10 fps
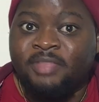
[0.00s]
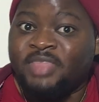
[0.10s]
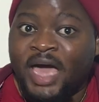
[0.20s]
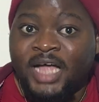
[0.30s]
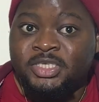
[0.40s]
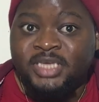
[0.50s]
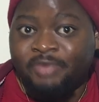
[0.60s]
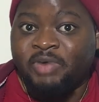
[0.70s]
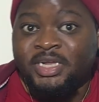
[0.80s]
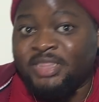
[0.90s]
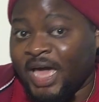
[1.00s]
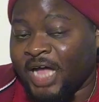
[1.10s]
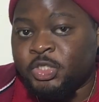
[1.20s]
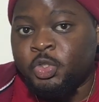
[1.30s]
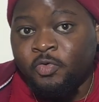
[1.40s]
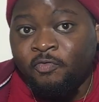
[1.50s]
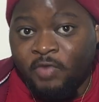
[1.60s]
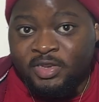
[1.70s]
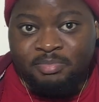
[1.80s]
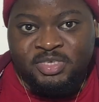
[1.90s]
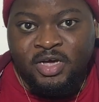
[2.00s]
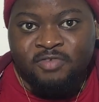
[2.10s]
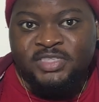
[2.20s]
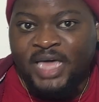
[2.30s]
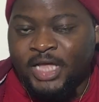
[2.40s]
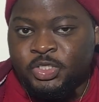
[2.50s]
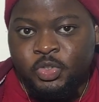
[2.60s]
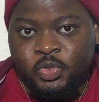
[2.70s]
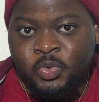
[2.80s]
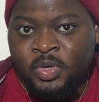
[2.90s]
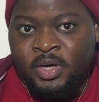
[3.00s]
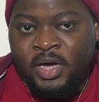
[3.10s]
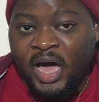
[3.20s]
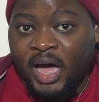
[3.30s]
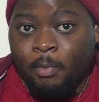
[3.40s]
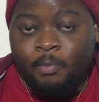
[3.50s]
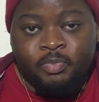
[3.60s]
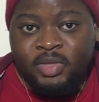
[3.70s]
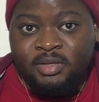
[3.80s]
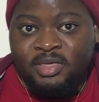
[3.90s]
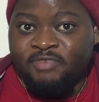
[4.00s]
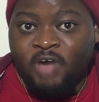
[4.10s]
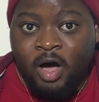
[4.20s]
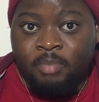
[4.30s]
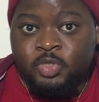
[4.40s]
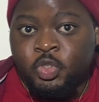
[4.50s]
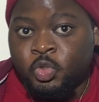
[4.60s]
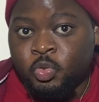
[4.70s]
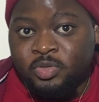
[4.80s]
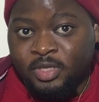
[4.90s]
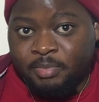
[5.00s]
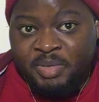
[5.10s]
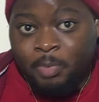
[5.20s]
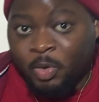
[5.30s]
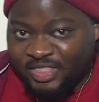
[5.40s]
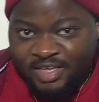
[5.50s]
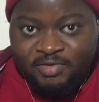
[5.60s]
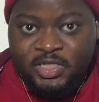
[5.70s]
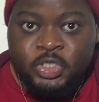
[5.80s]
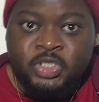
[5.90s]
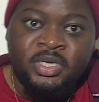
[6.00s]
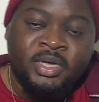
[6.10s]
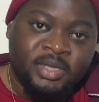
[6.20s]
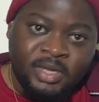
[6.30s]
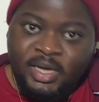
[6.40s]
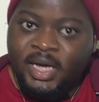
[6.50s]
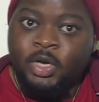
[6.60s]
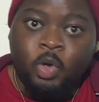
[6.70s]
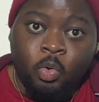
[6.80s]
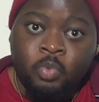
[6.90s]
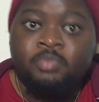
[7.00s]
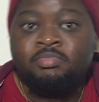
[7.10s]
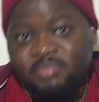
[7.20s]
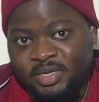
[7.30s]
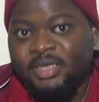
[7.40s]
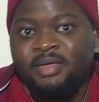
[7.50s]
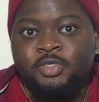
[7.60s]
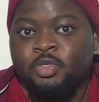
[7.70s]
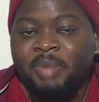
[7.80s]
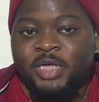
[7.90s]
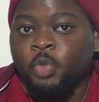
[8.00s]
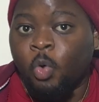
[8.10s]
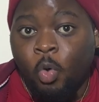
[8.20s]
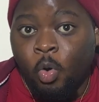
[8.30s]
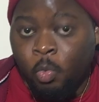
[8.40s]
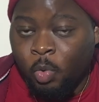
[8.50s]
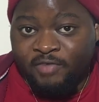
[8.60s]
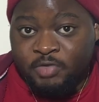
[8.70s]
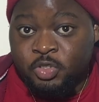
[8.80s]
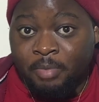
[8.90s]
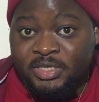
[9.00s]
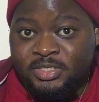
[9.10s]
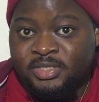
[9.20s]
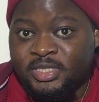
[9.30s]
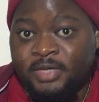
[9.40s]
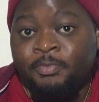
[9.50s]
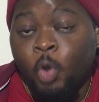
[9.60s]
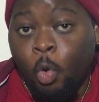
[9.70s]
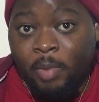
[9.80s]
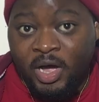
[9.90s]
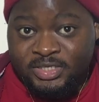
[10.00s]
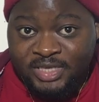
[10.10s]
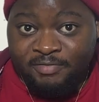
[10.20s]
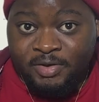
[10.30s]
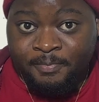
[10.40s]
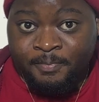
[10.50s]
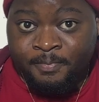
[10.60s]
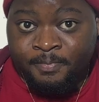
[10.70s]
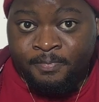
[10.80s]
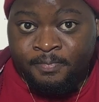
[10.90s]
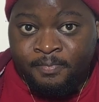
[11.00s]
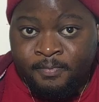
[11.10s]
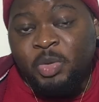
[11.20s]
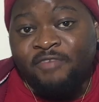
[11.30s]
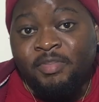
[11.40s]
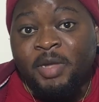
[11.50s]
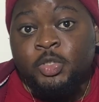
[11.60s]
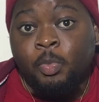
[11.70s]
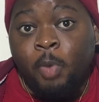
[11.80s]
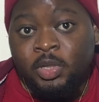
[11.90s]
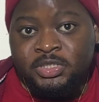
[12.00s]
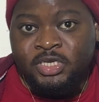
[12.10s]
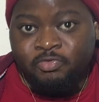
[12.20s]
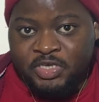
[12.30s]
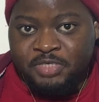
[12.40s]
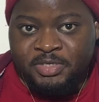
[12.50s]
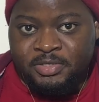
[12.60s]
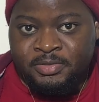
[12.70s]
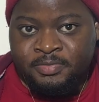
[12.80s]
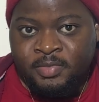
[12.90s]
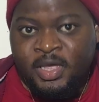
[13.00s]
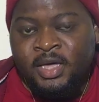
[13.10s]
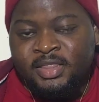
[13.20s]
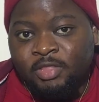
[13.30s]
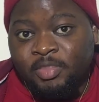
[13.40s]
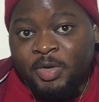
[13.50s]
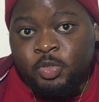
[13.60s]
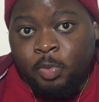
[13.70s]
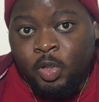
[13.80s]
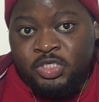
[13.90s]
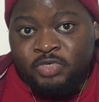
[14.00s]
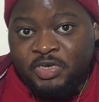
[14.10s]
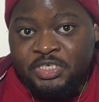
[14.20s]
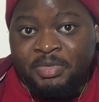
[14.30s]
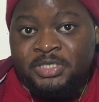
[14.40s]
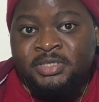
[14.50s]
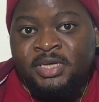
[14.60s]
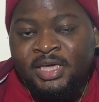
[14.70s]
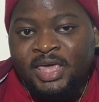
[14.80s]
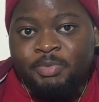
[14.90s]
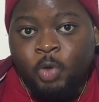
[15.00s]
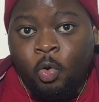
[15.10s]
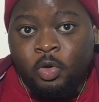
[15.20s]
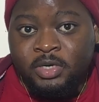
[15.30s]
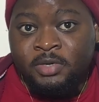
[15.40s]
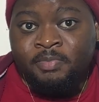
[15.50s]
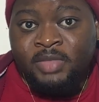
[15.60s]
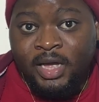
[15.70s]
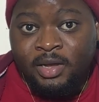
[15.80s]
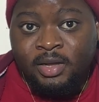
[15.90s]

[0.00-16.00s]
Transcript: yeah, they had to get ready. They had to fund themselves. They had to give arms to the people in their village and go to battle or whatever summons the Oba had given. Next, we have the Metropolitan Regiment. Now, the Metropolitan Regiment kept order